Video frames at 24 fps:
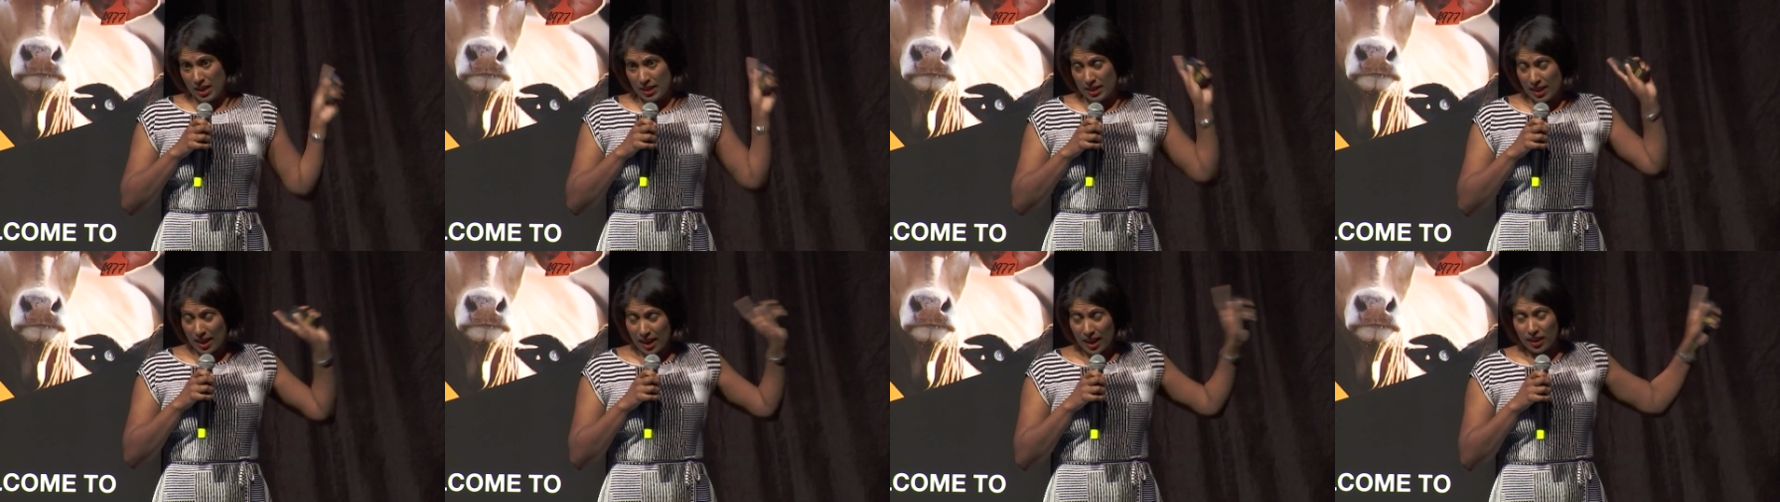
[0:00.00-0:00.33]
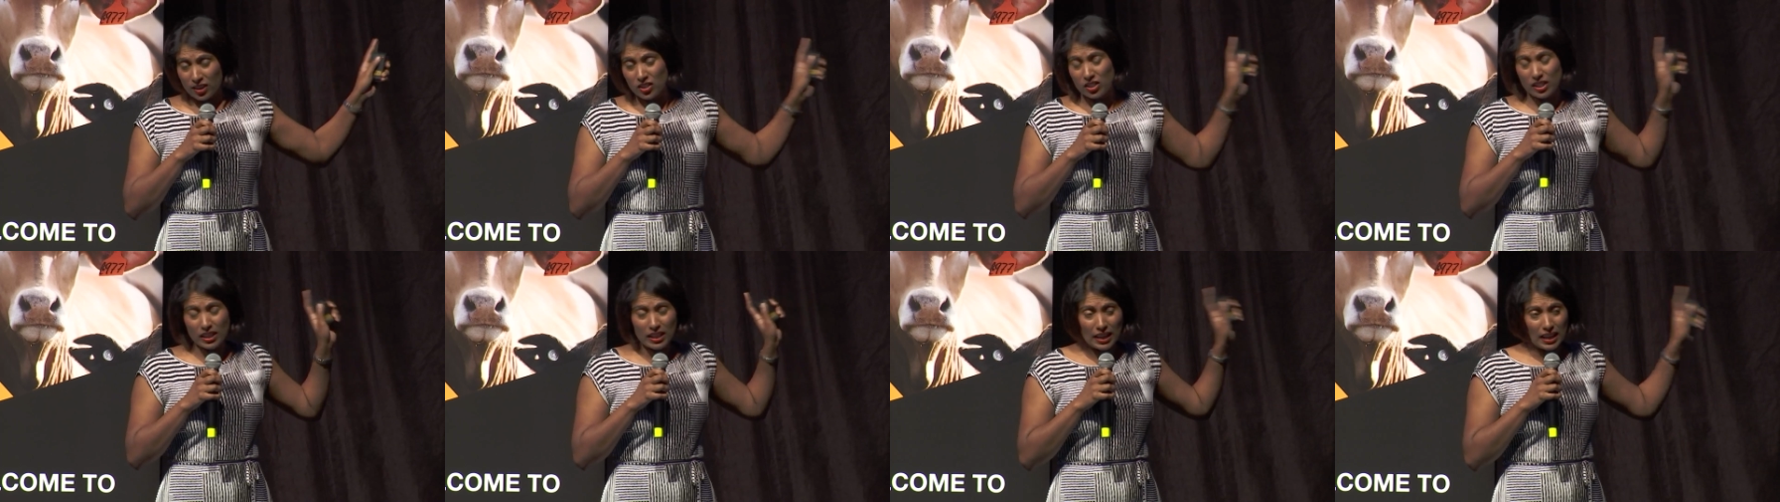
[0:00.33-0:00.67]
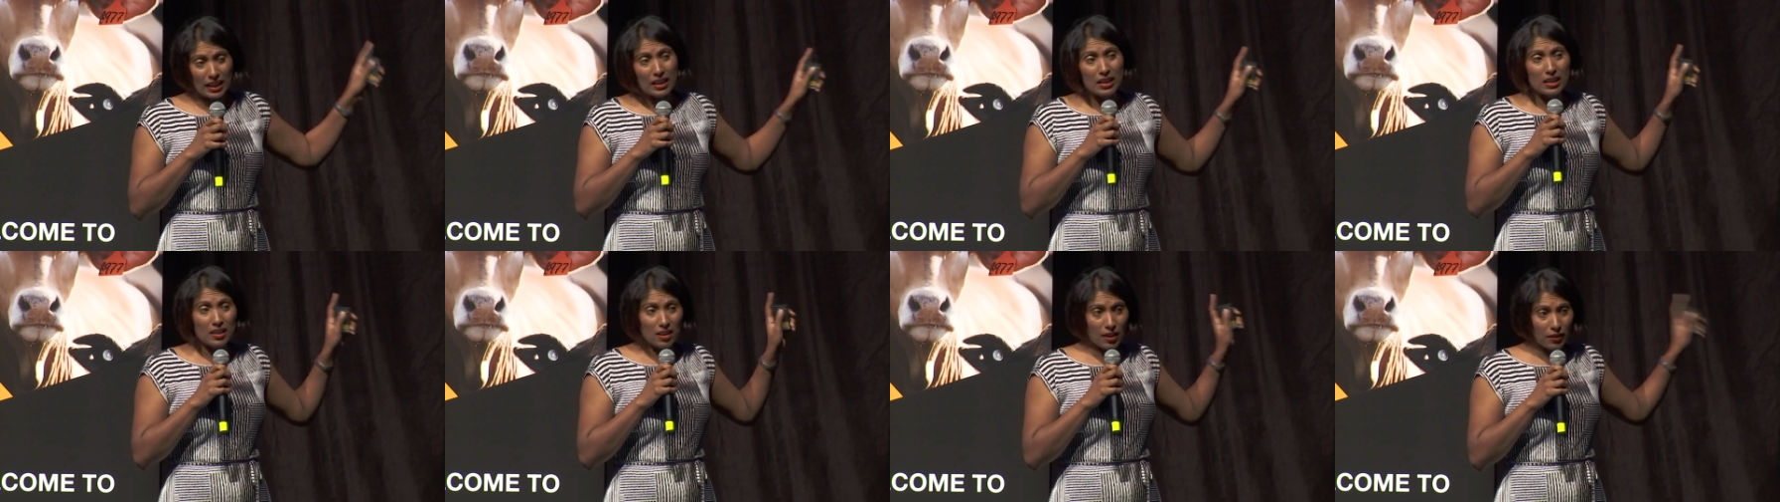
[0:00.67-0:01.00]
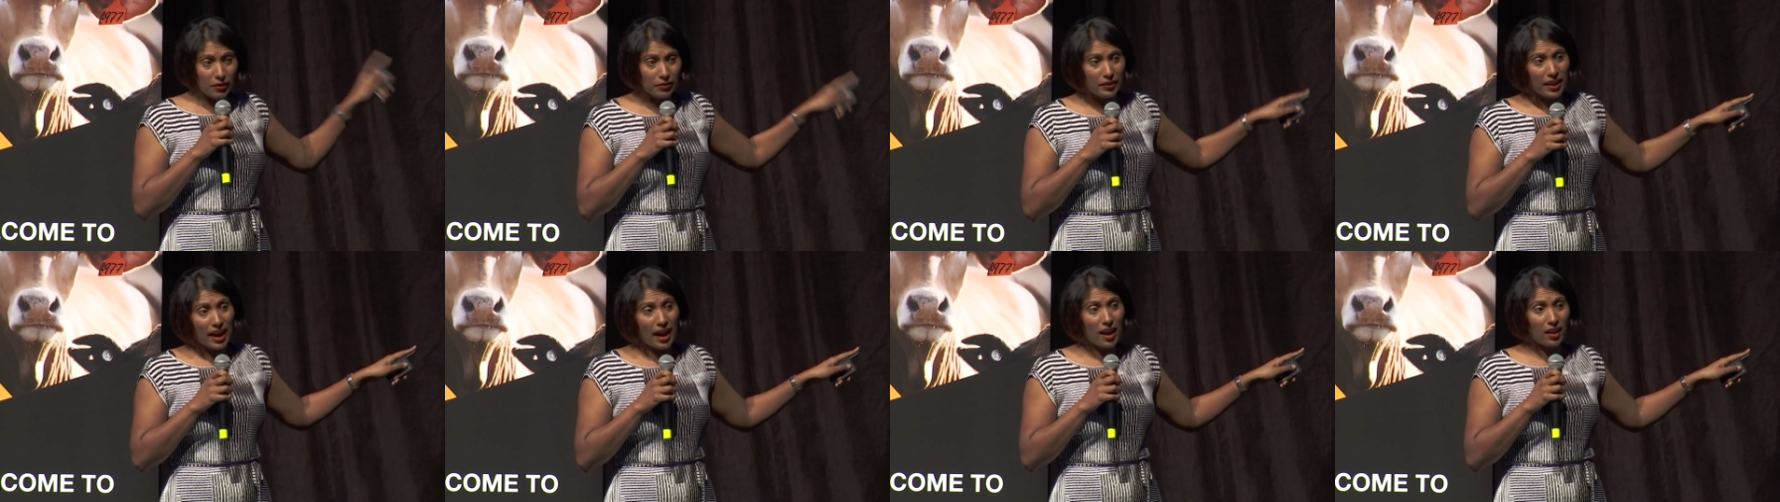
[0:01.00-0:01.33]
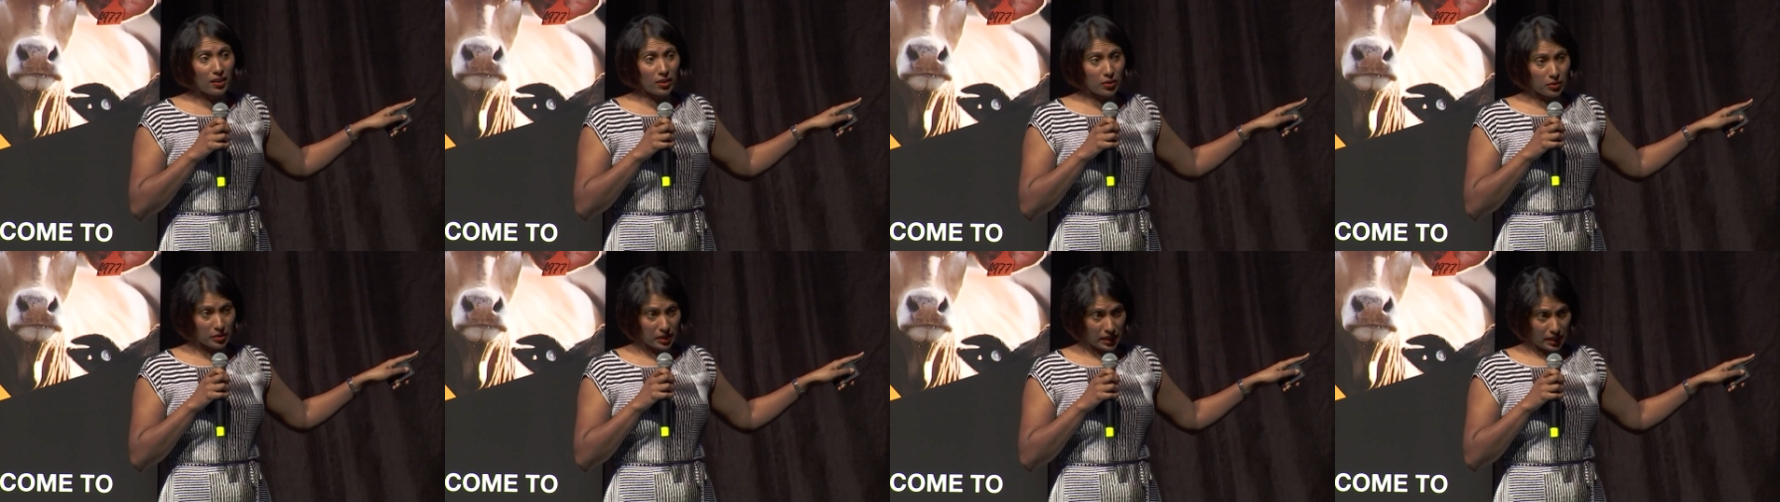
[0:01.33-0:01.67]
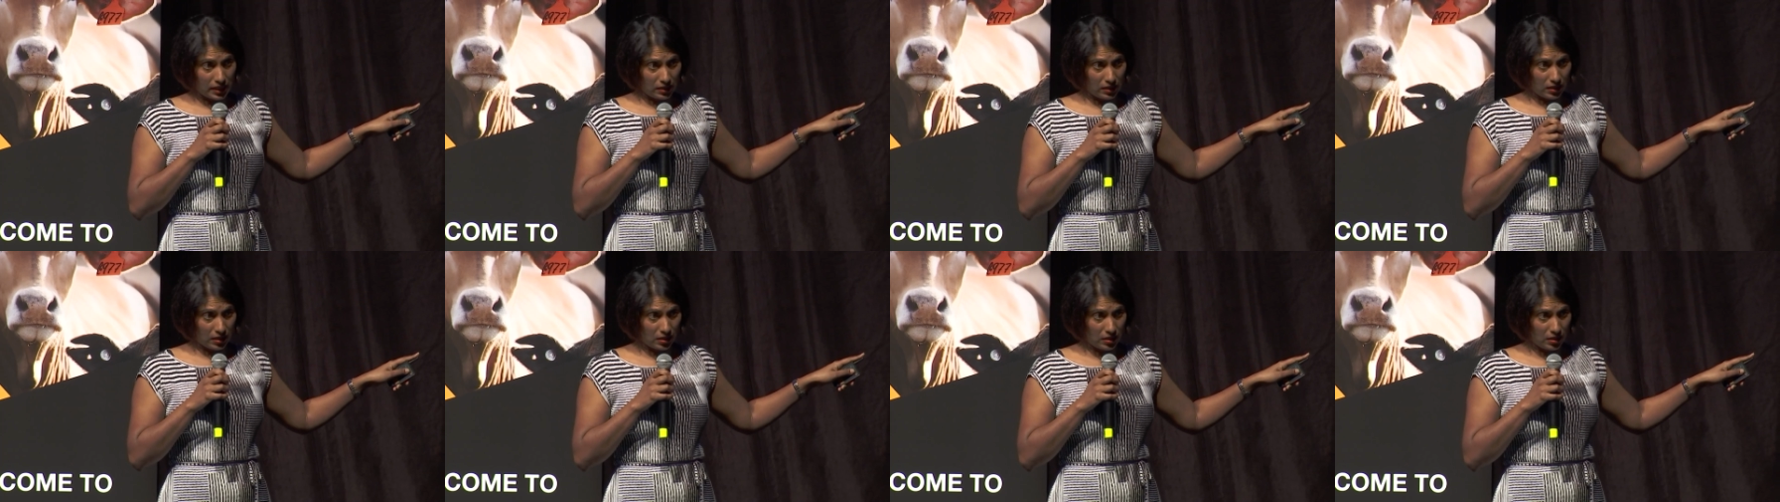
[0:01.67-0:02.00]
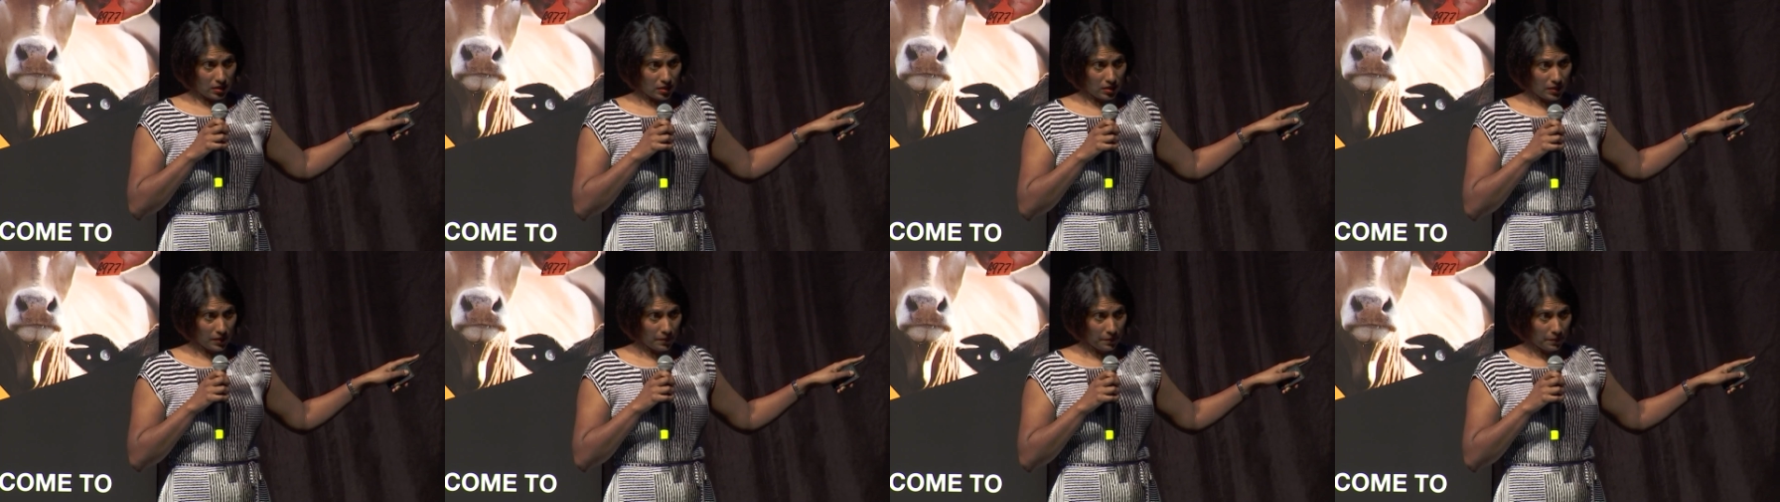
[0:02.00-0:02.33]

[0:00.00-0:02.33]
They actually eat enough calories.